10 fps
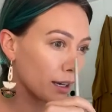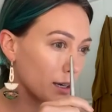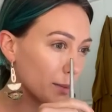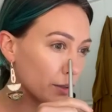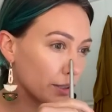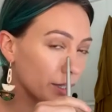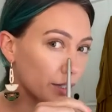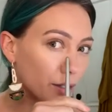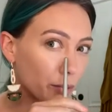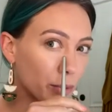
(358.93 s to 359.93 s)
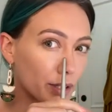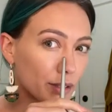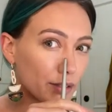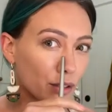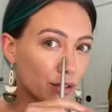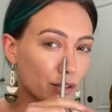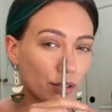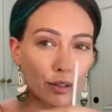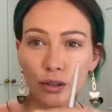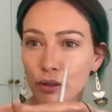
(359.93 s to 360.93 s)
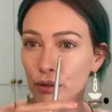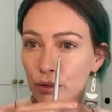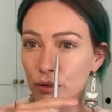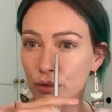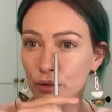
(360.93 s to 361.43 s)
about here where it starts to